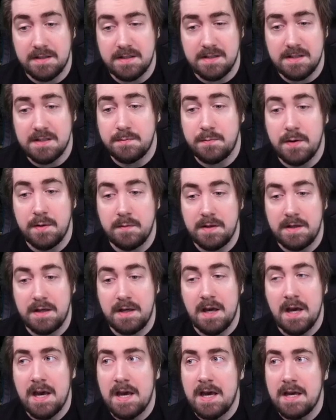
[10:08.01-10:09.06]
This is
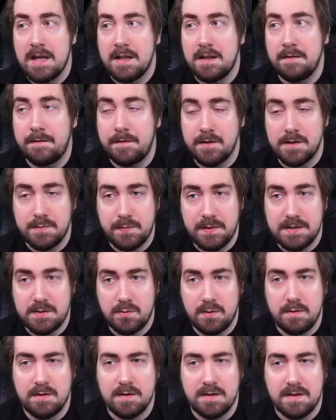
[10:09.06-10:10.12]
probably the first place
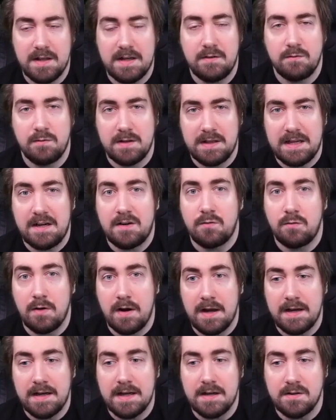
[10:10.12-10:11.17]
where I'm going to like really
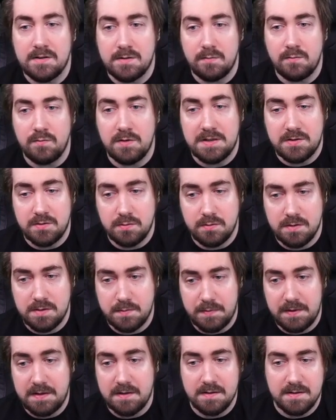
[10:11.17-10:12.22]
grind out some rituals,
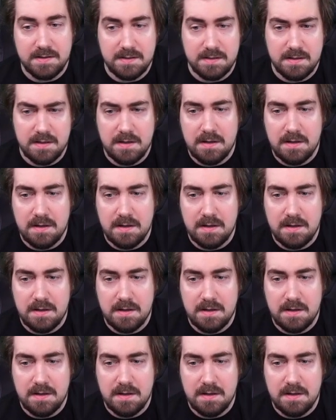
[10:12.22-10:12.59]
because